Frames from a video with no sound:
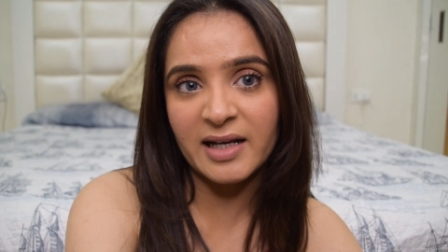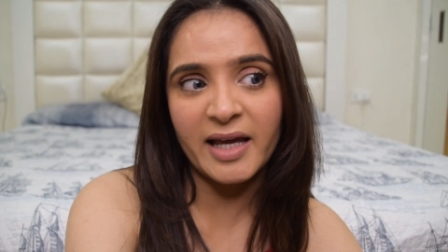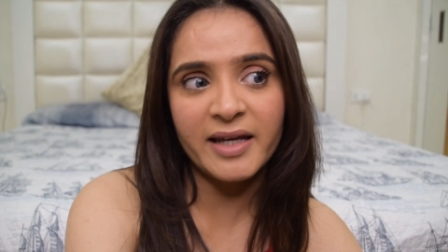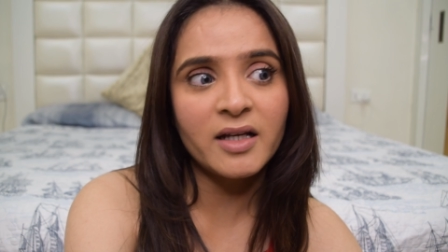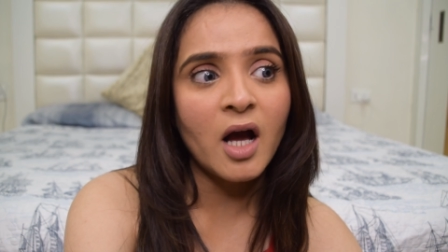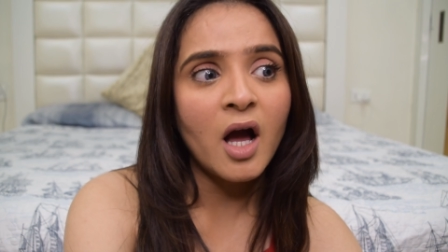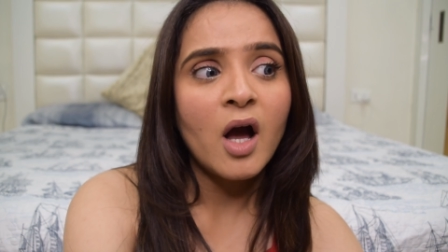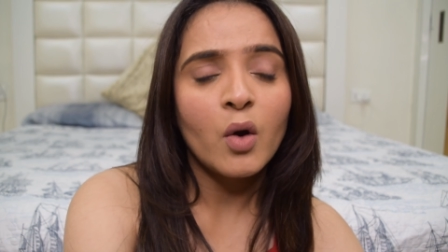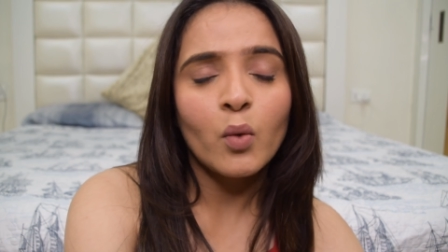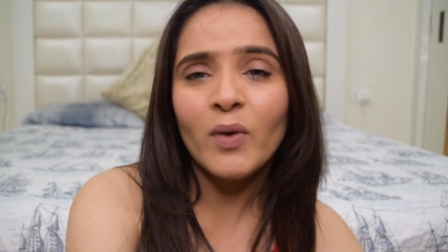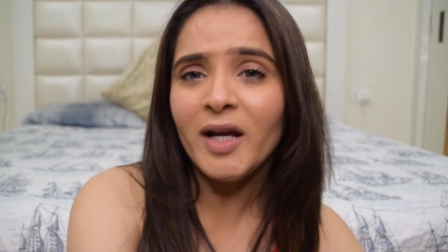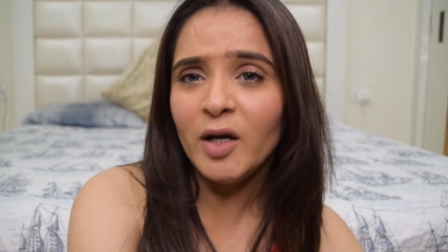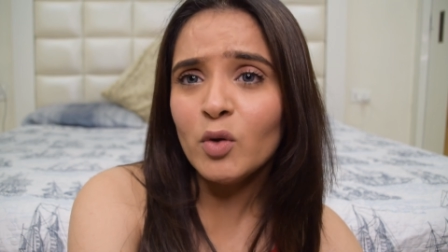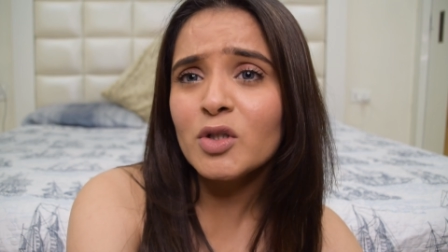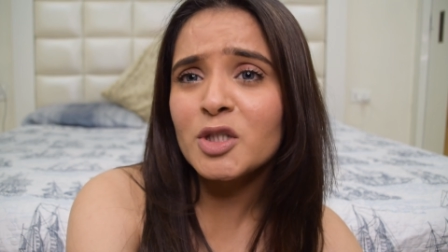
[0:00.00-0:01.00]
Like,
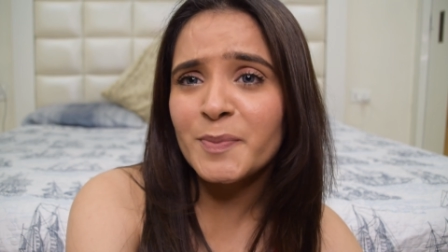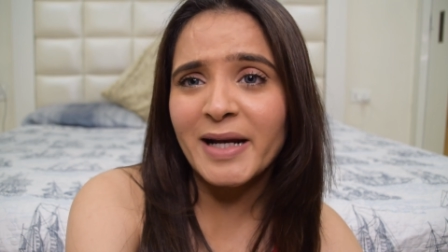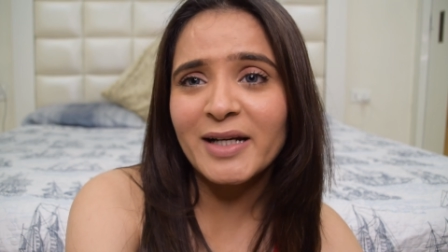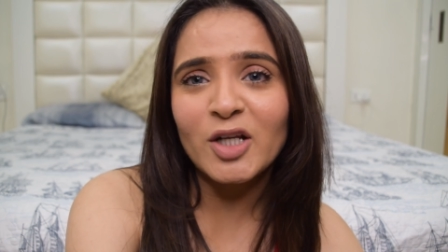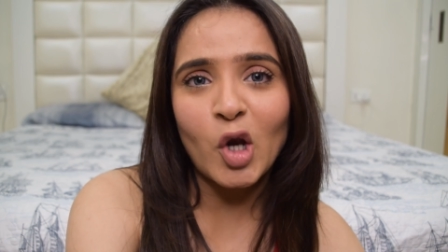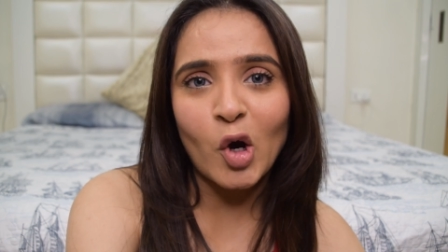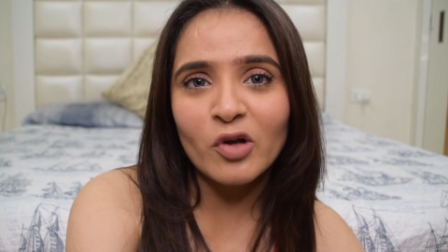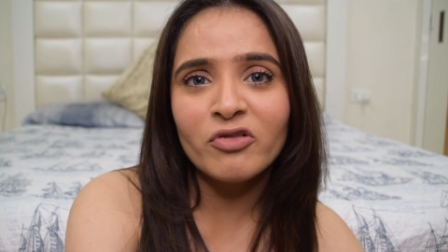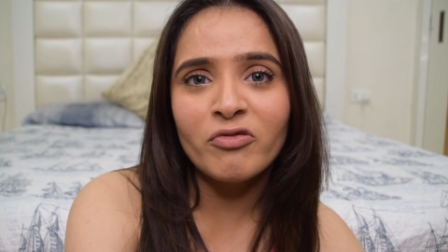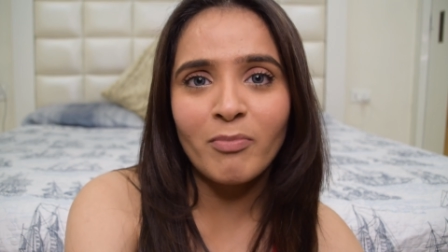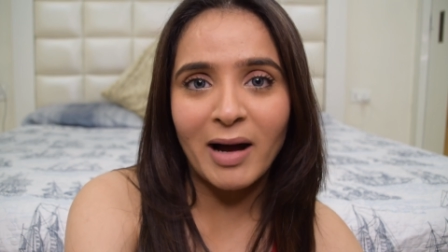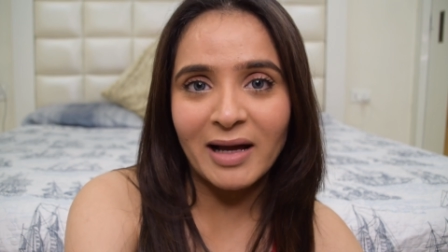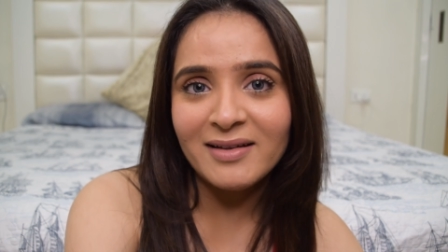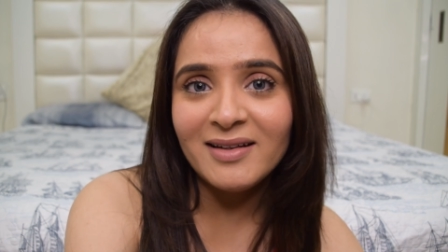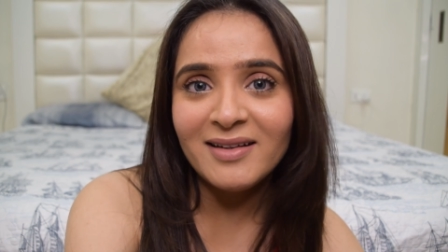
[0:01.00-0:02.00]
we do spend a lot of
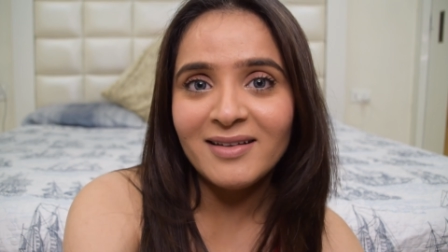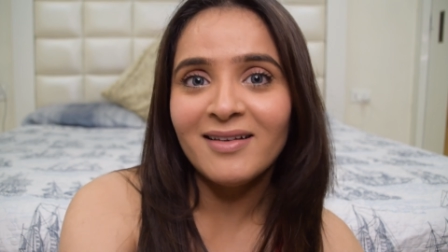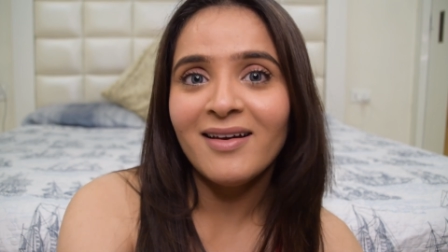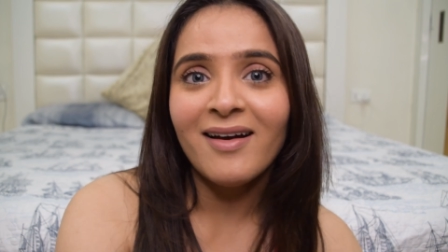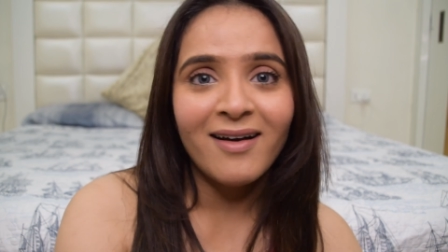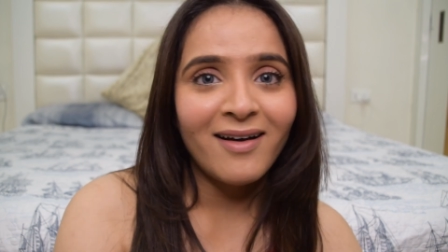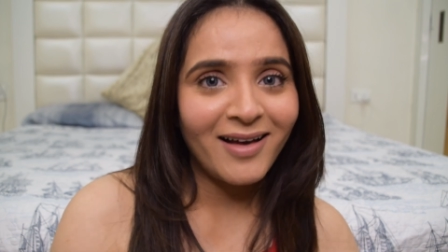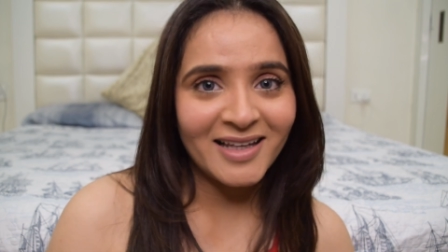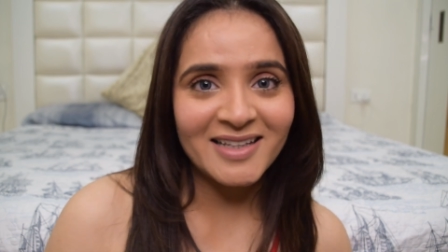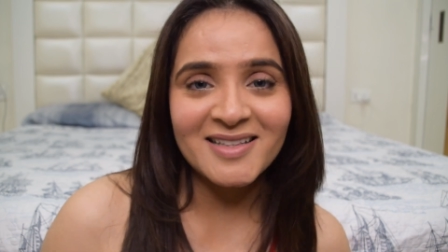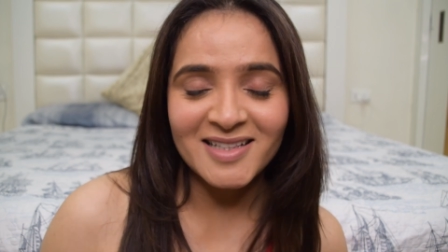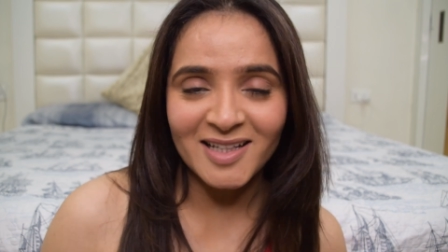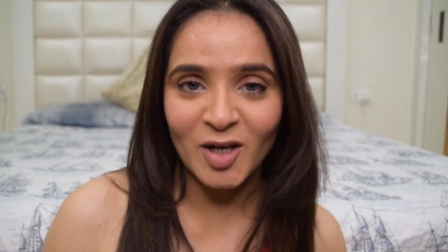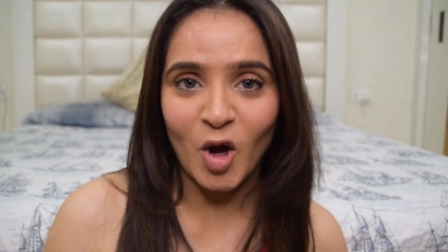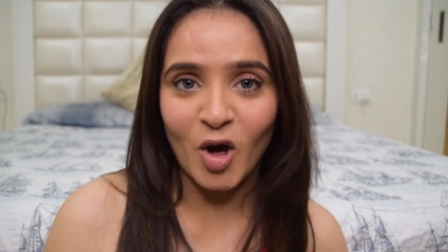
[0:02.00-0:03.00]
money in
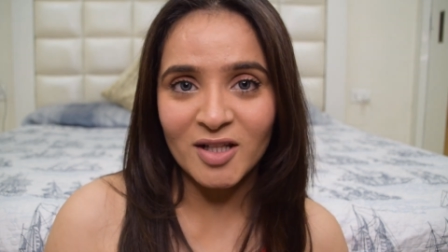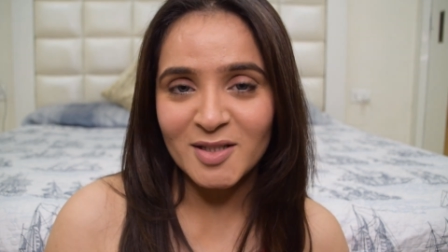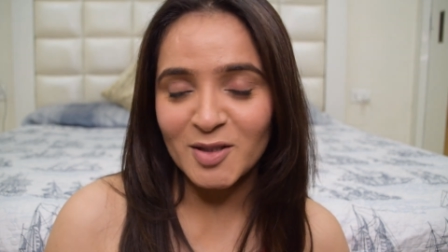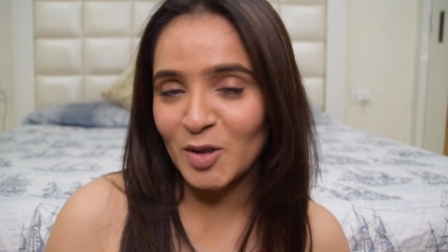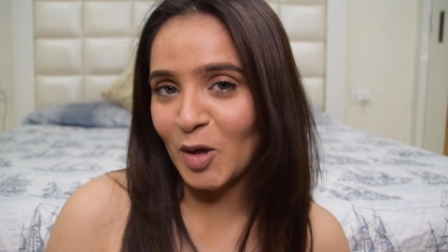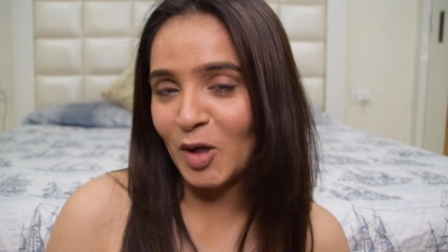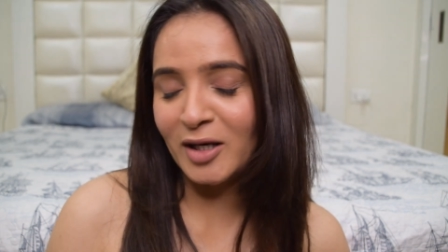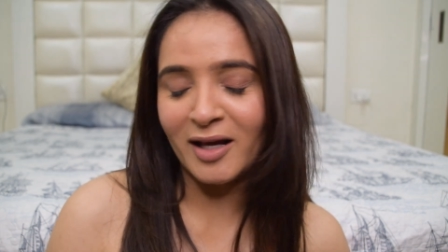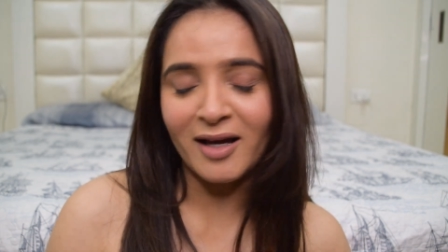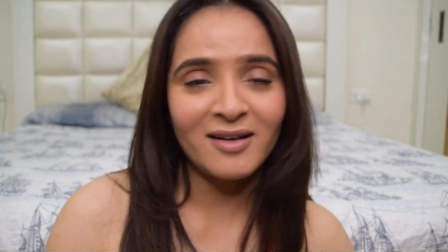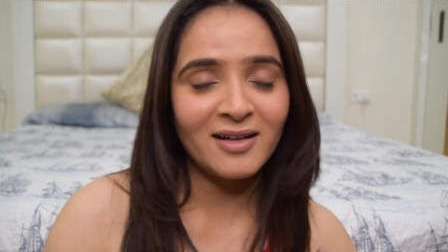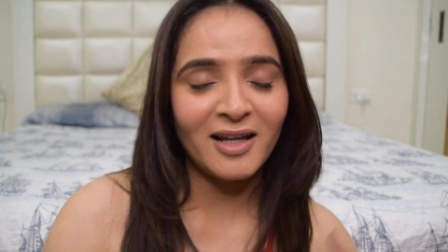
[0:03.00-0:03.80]
salons and all that.